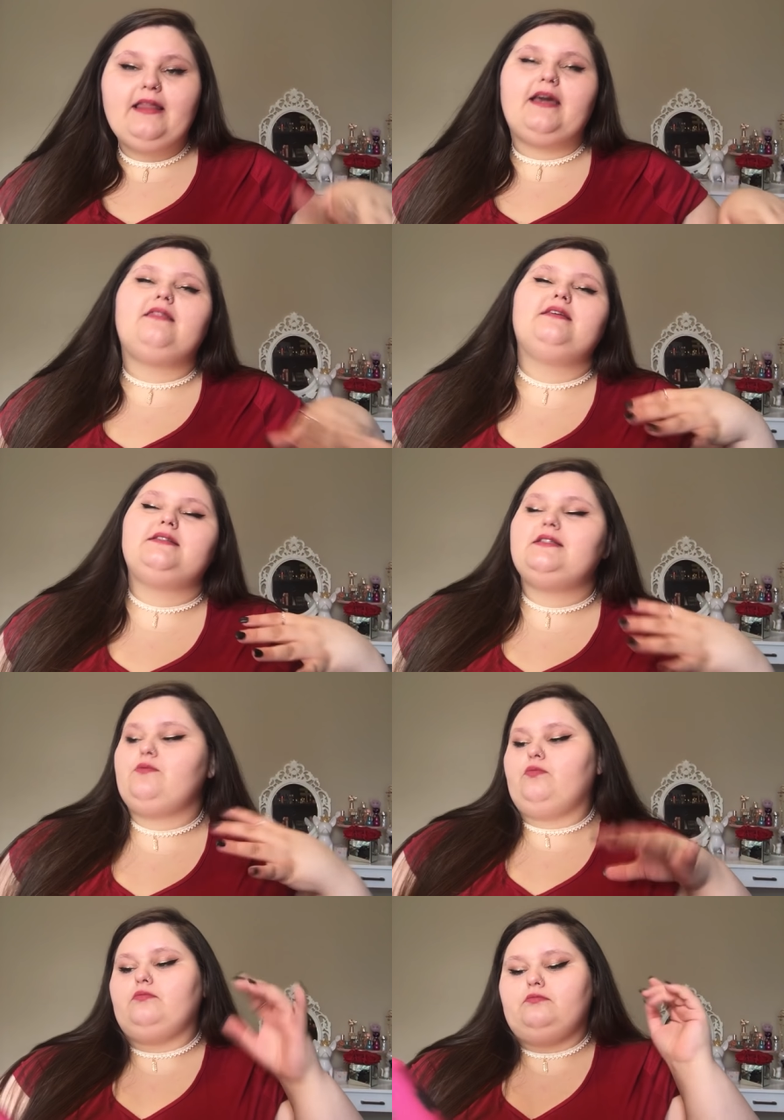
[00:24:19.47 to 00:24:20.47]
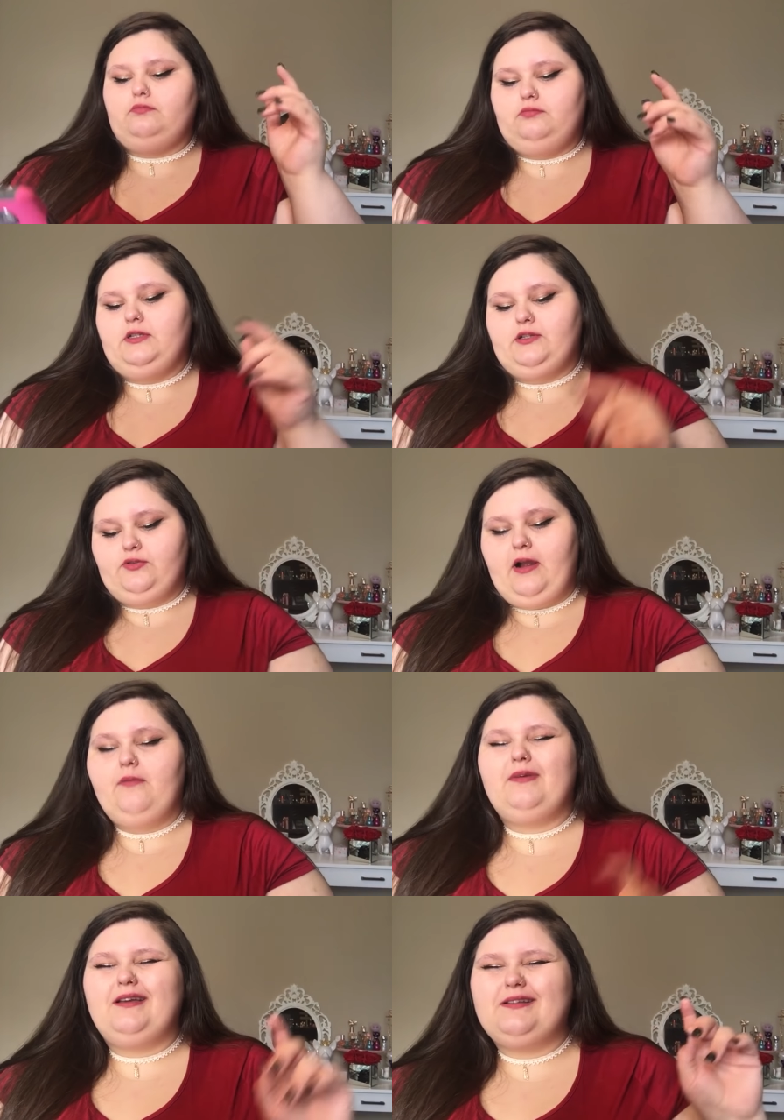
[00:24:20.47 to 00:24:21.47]
Like this is this is right."
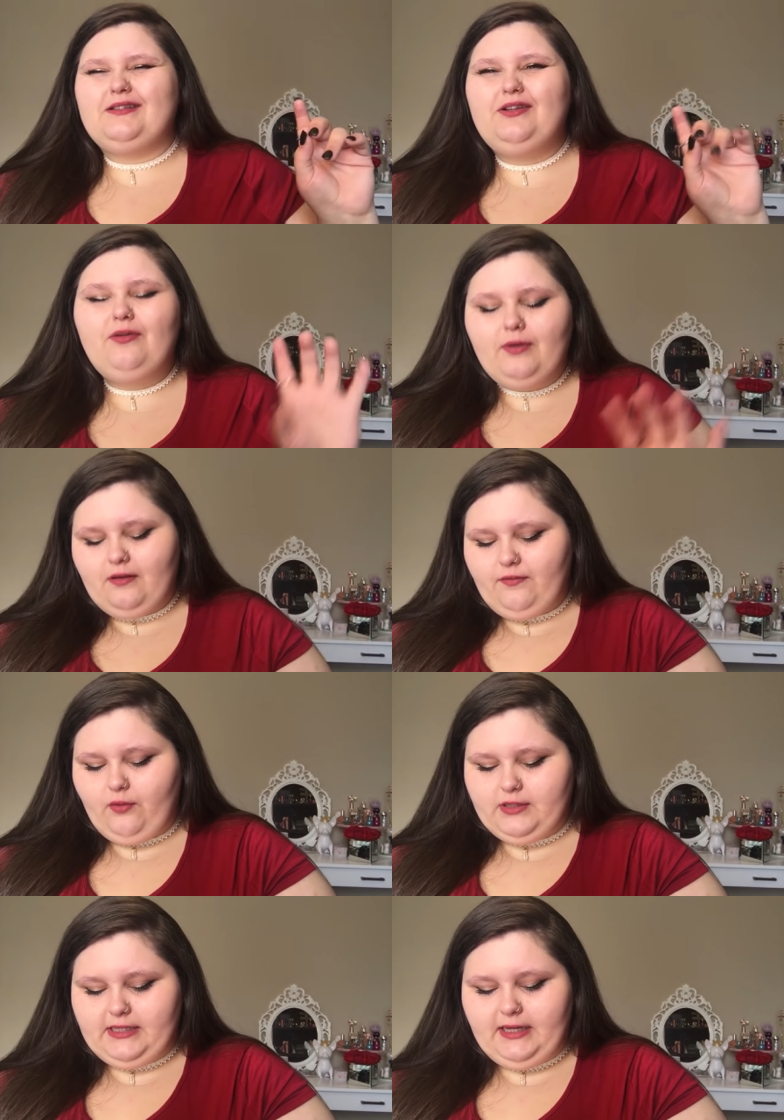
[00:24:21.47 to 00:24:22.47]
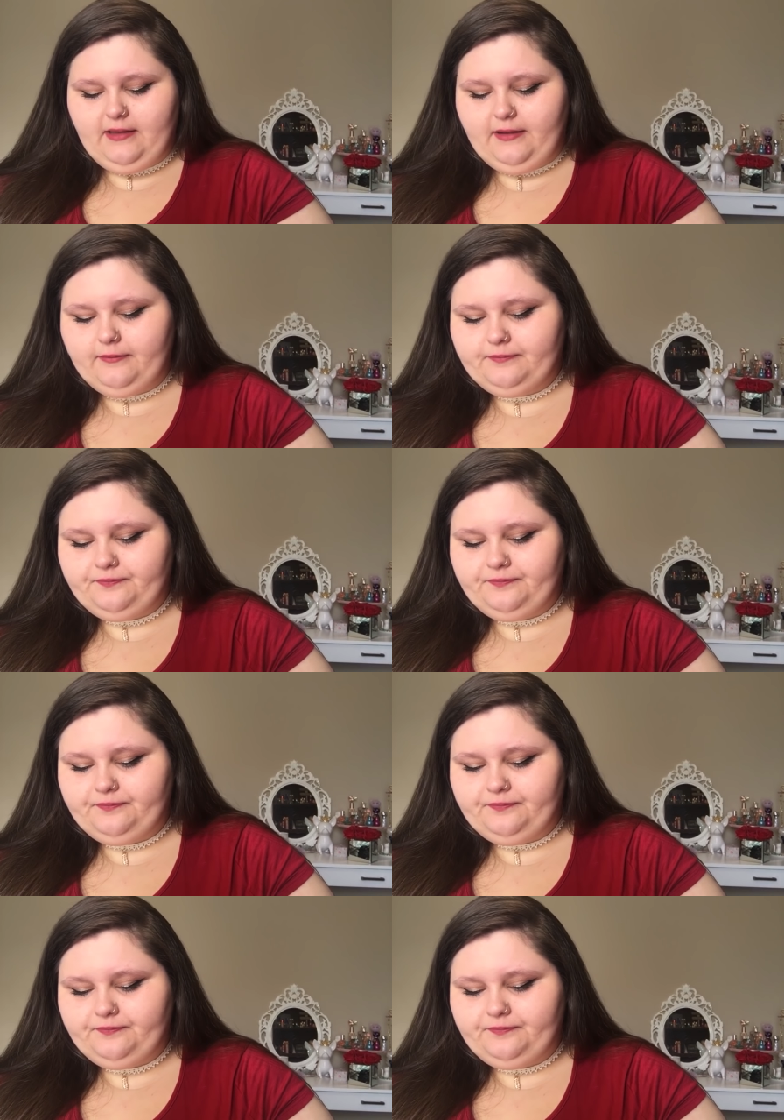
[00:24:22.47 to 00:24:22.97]
Because you don't want to force anything.